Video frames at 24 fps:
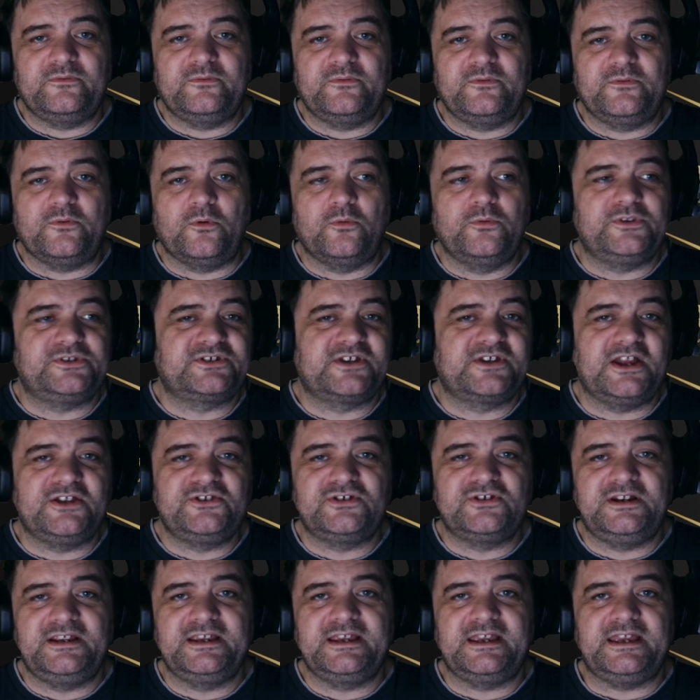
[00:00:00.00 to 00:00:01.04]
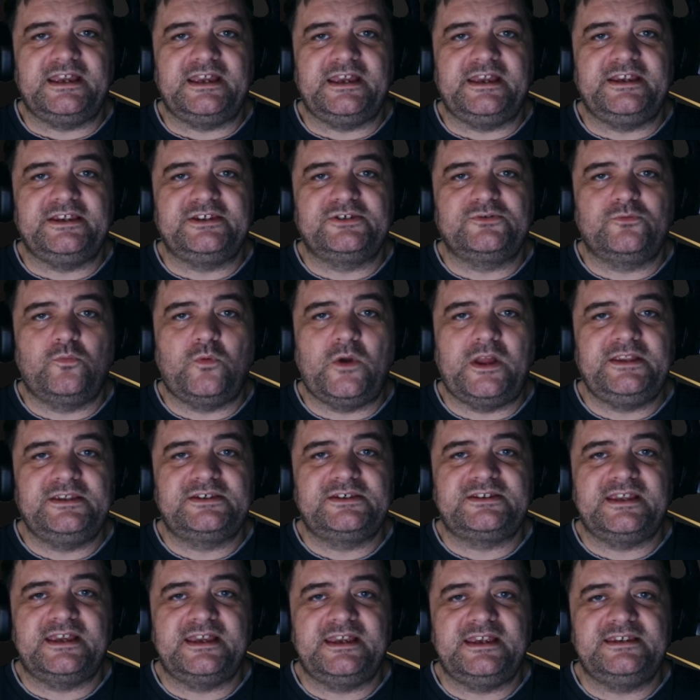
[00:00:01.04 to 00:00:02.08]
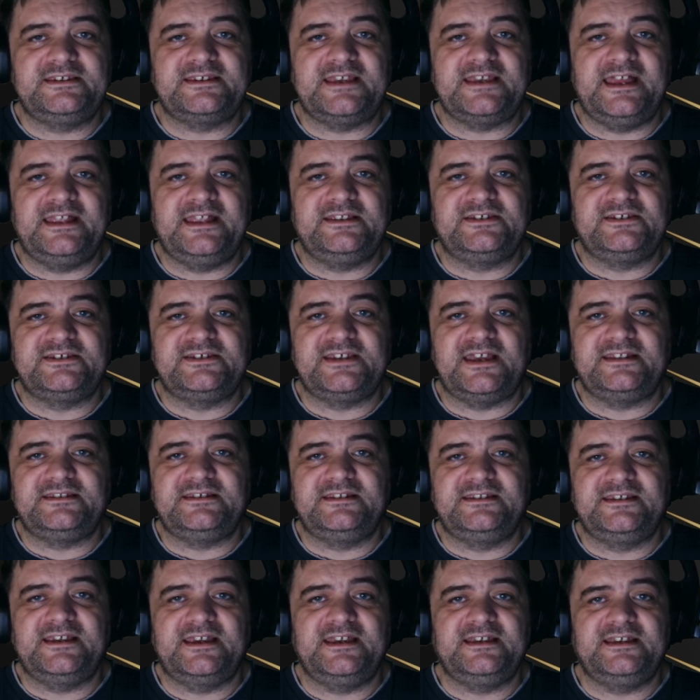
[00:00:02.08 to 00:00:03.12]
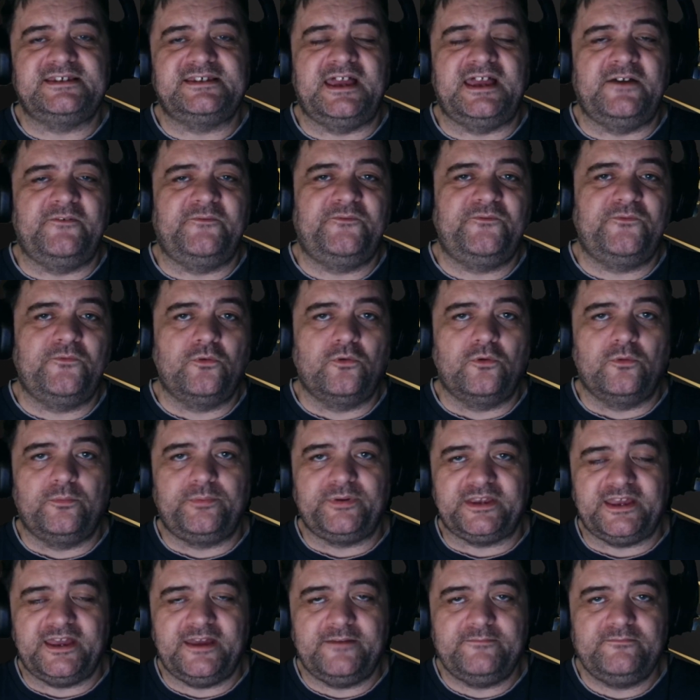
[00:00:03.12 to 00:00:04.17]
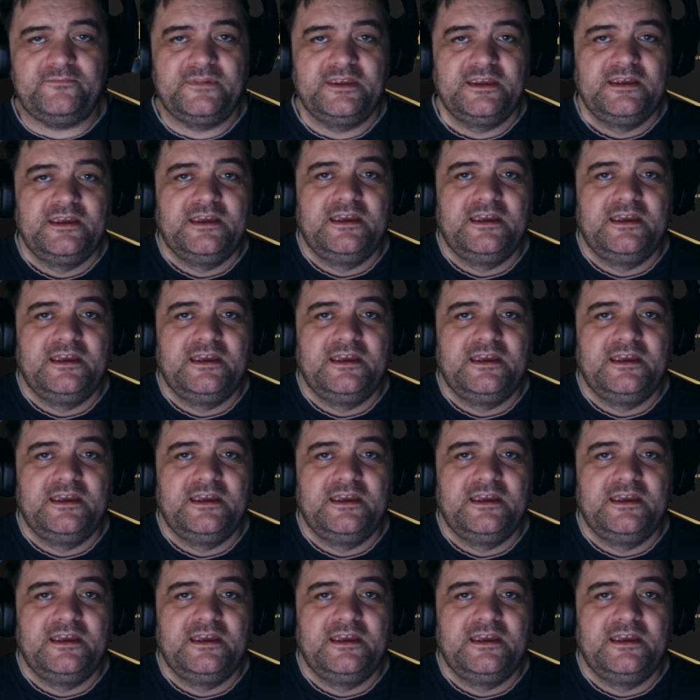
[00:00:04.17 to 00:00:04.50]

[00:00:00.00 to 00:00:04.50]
all the scheduling is Wednesdays and Saturdays at 4 PM.